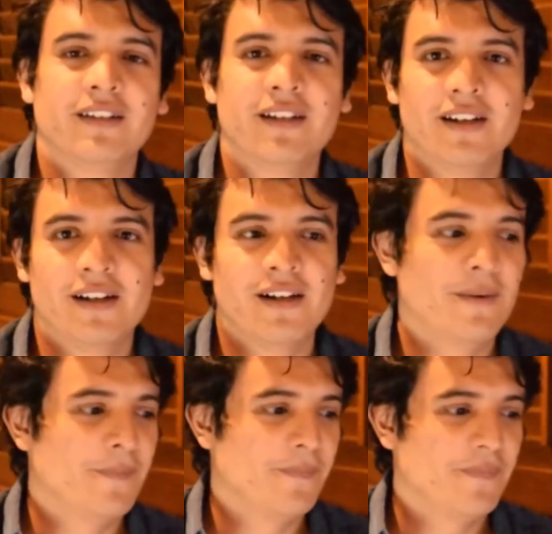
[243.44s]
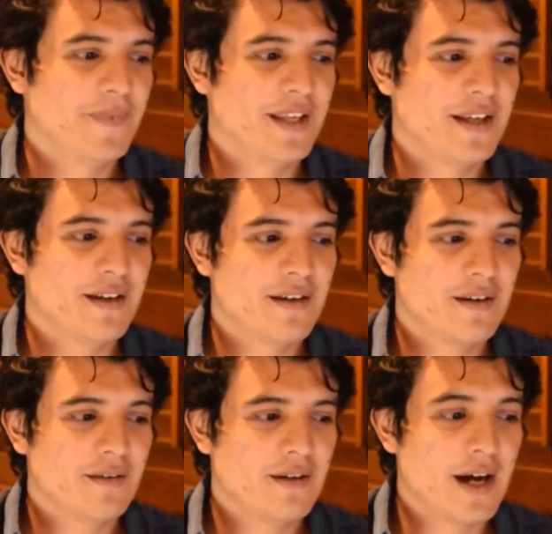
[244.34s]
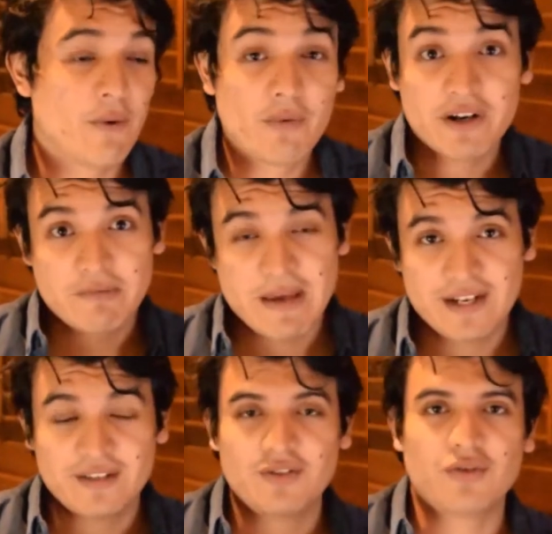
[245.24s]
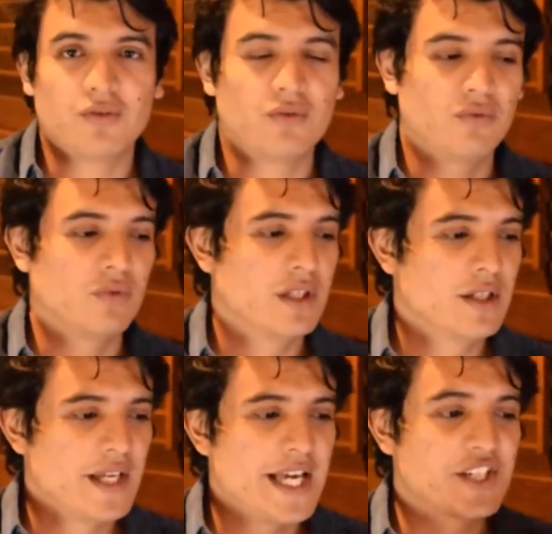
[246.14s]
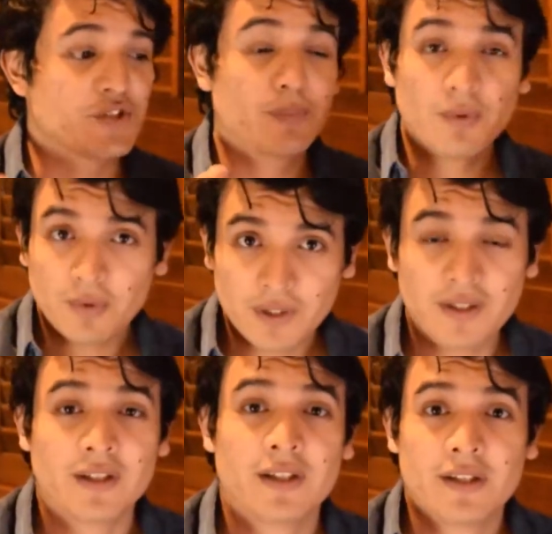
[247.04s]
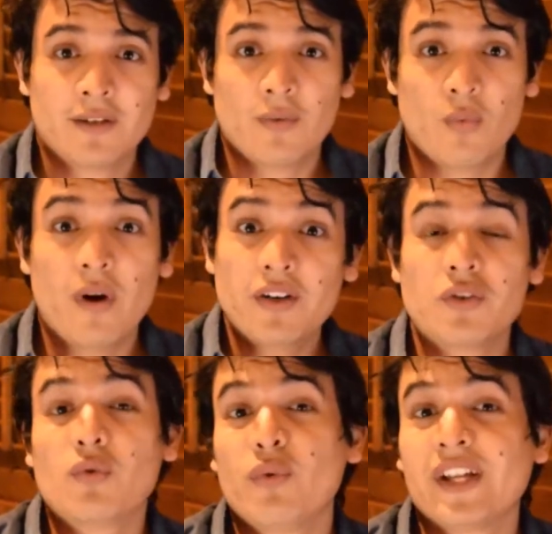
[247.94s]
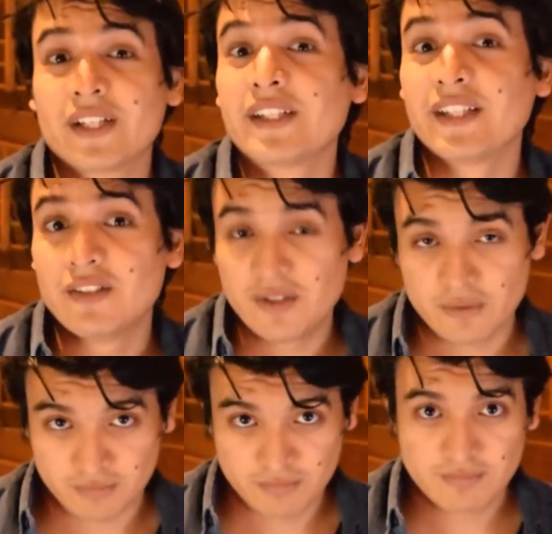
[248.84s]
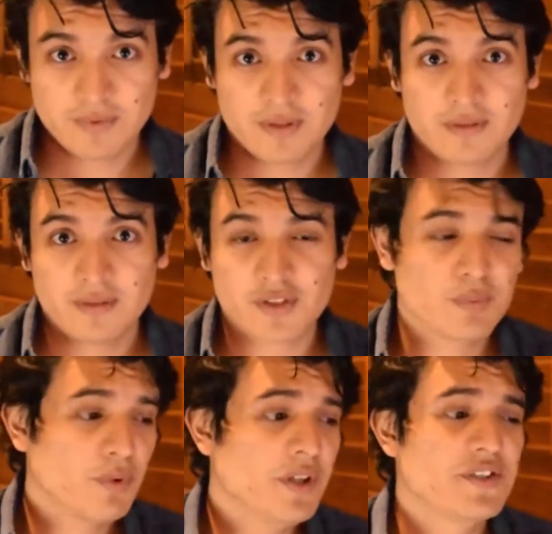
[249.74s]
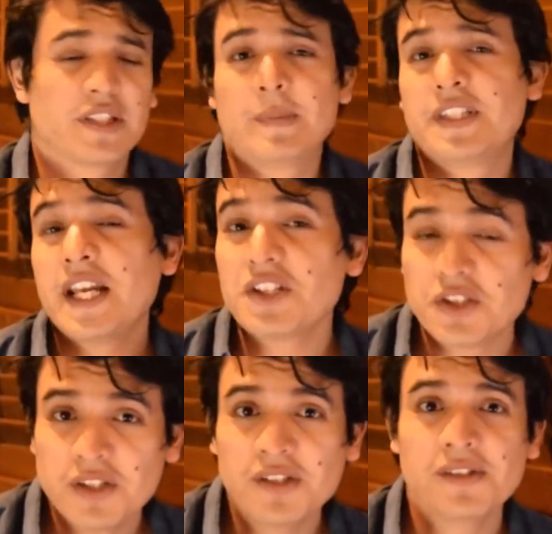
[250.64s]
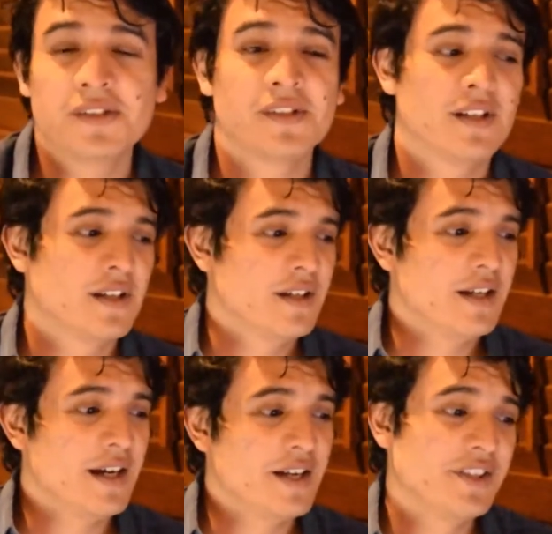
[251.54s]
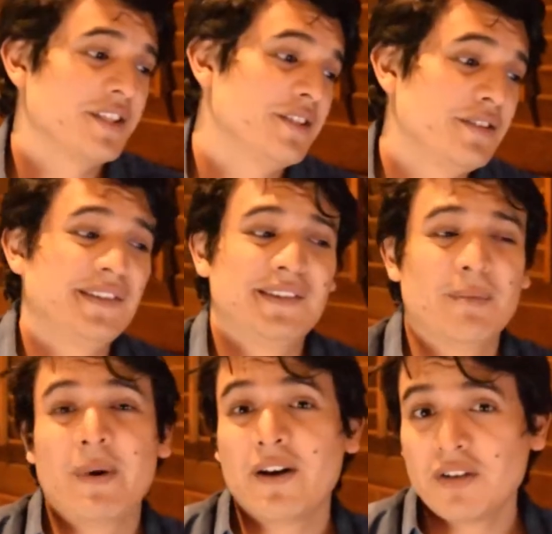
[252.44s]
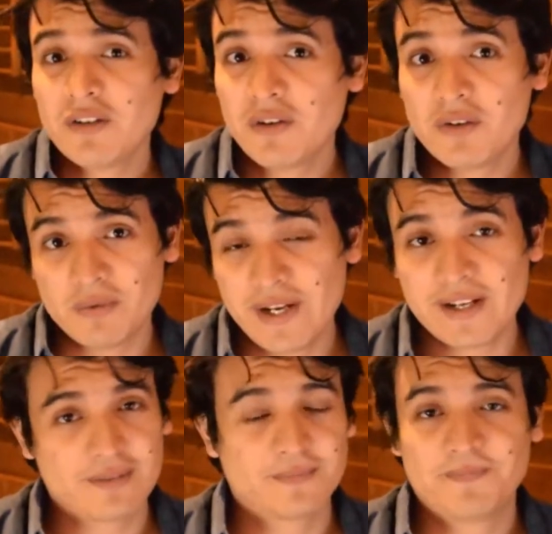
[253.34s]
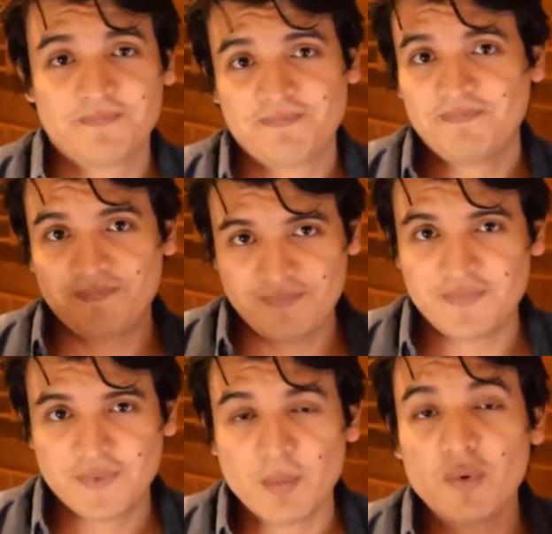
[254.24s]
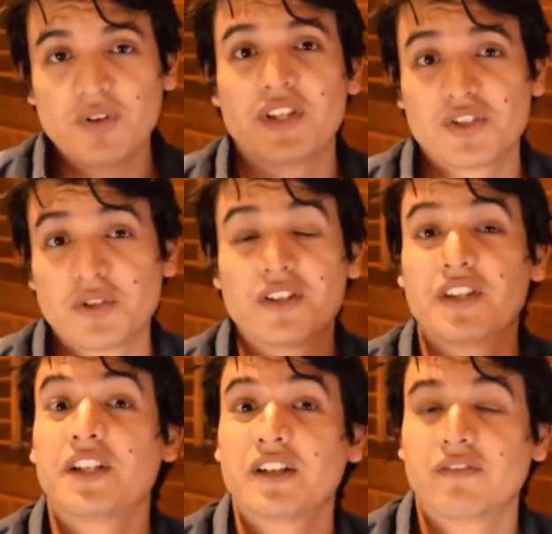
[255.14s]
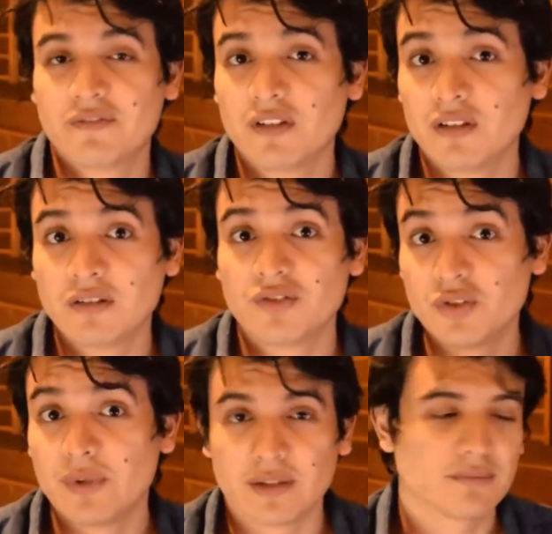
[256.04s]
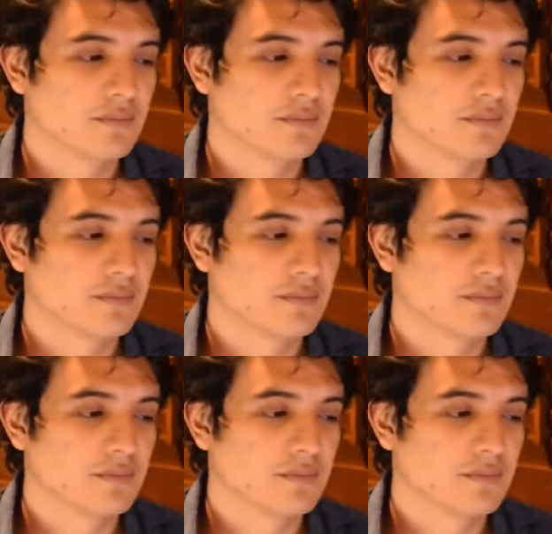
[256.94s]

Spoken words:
I would recommend to explore what your rig can do. Explore its limitations. I think the better you know your rig, the more things you can think of on doing.